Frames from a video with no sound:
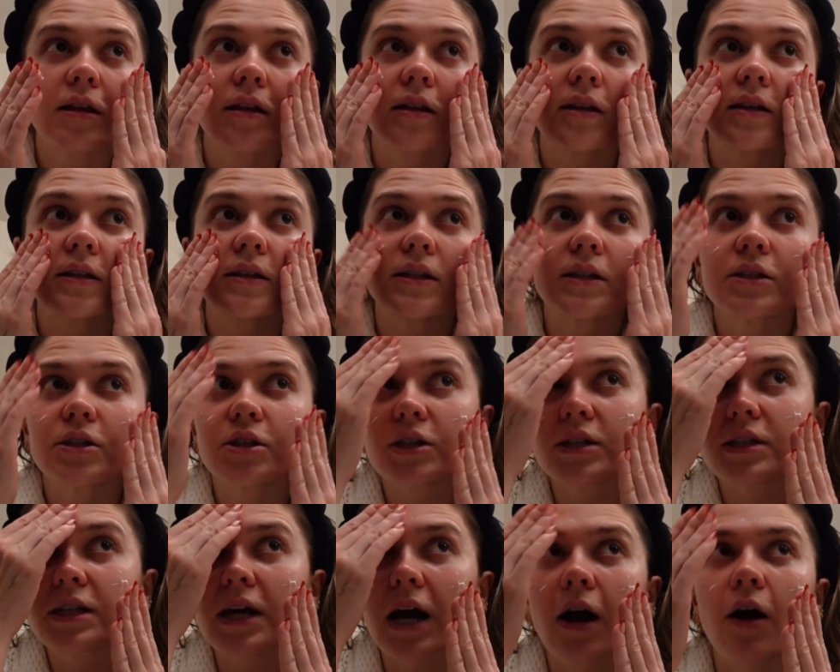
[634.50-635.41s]
this is
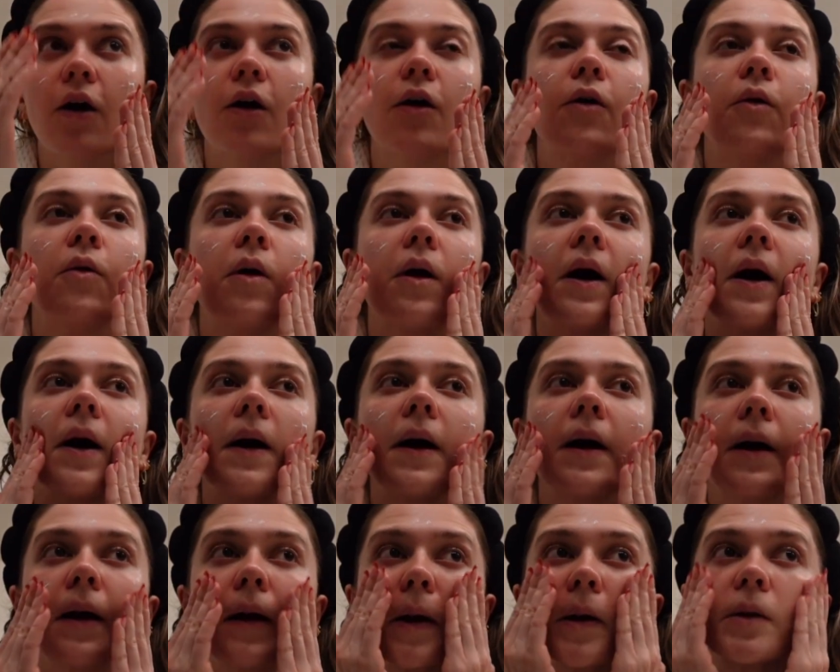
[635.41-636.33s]
just how
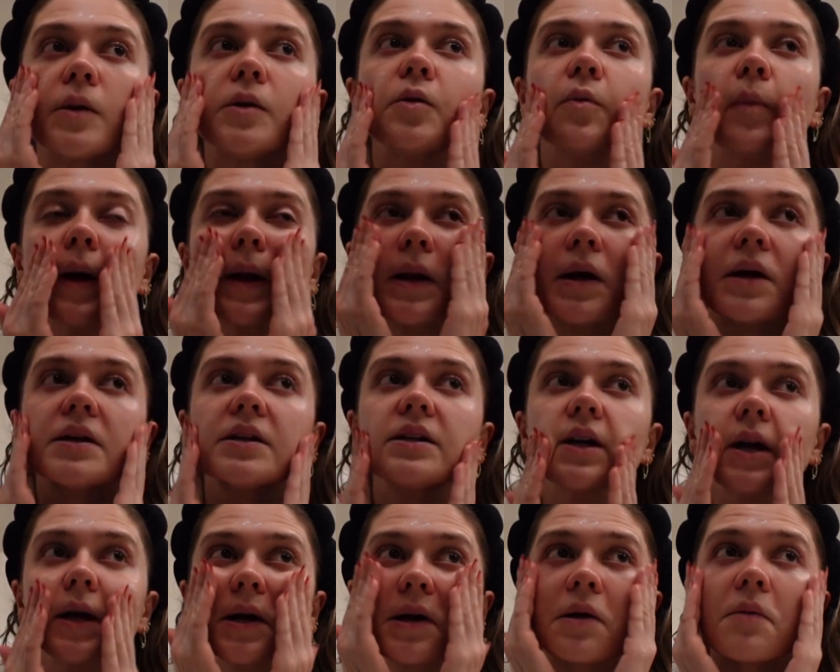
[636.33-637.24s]
I do my
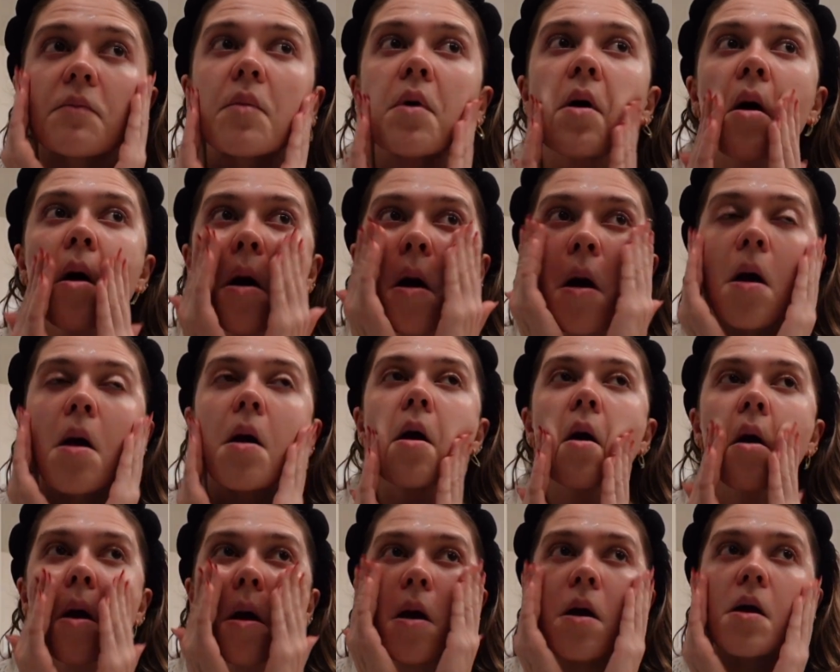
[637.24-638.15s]
nighttime.
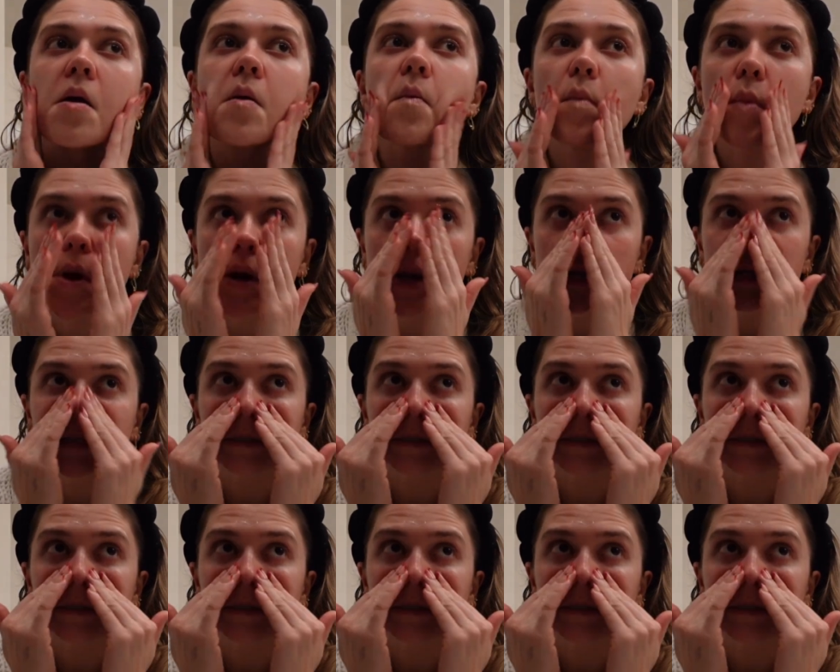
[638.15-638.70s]
Pretty